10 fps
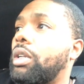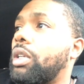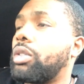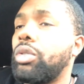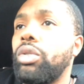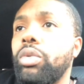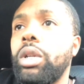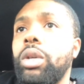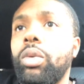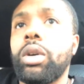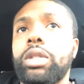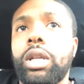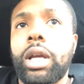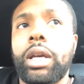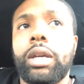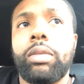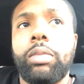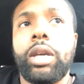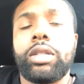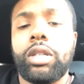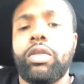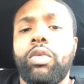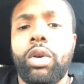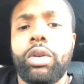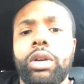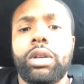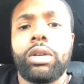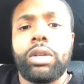That's who you really want to, like, make stuff work.